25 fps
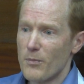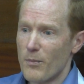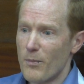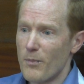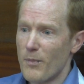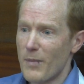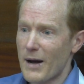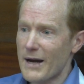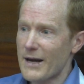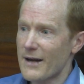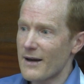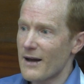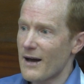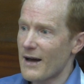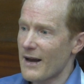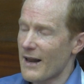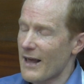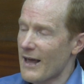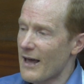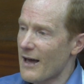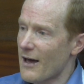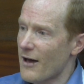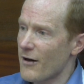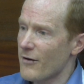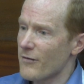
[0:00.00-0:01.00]
might not
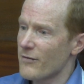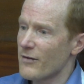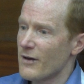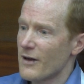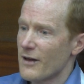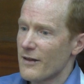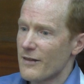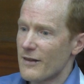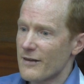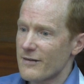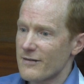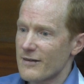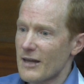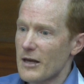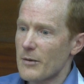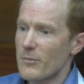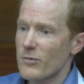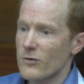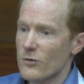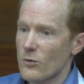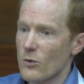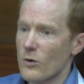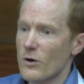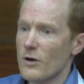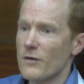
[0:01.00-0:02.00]
have the same
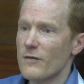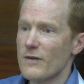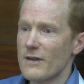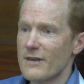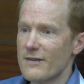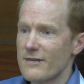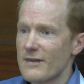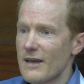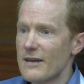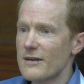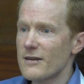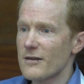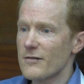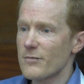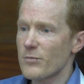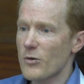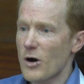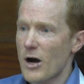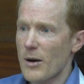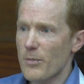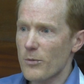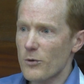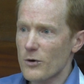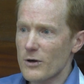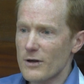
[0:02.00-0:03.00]
sort of incentive
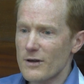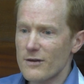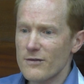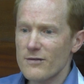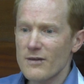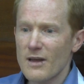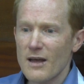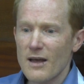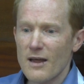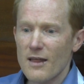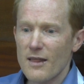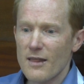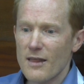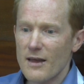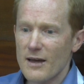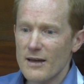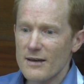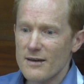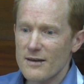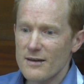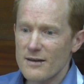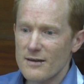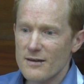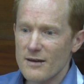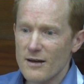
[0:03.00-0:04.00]
properties
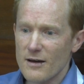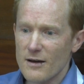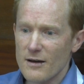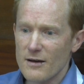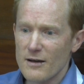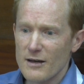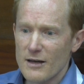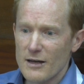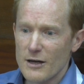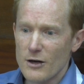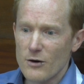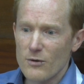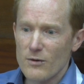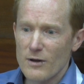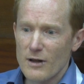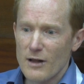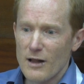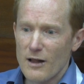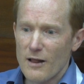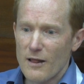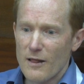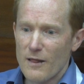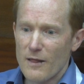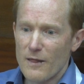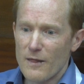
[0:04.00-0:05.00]
that
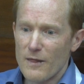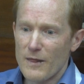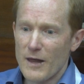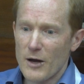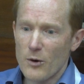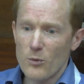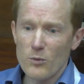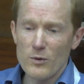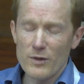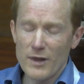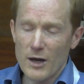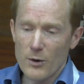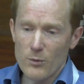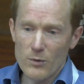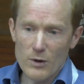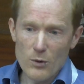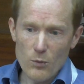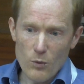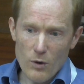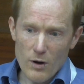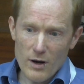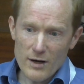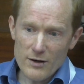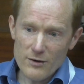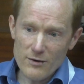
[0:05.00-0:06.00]
that we
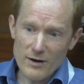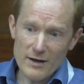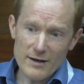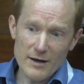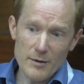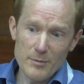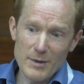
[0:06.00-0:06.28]
want, right?